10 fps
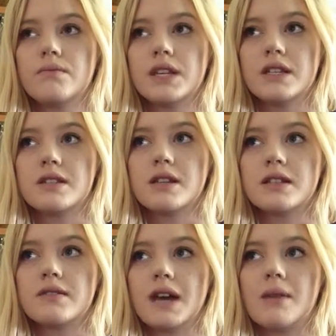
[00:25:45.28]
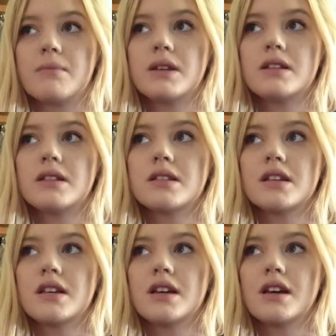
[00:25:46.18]
these things have happened,
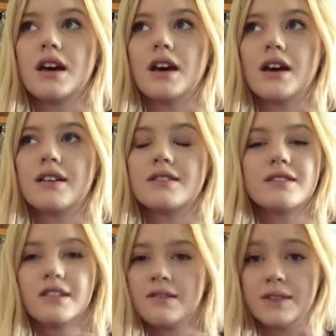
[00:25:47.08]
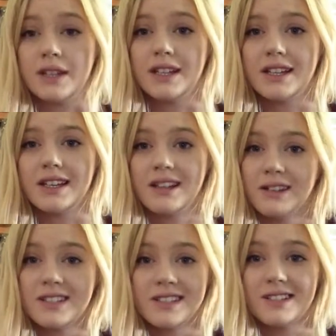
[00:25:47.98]
I can still feel it, and I'll
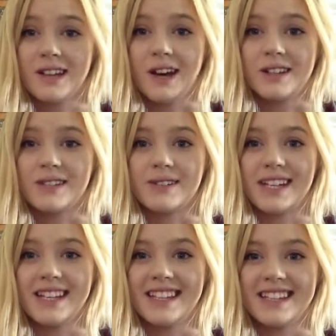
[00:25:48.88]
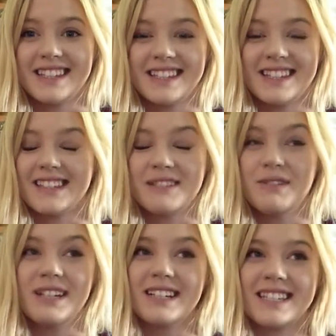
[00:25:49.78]
still talk to it. It's the
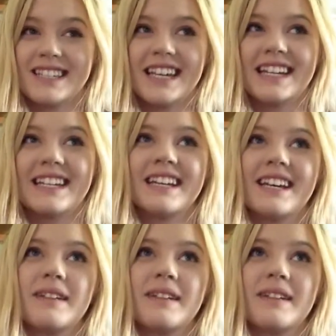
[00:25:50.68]
weirdest thing.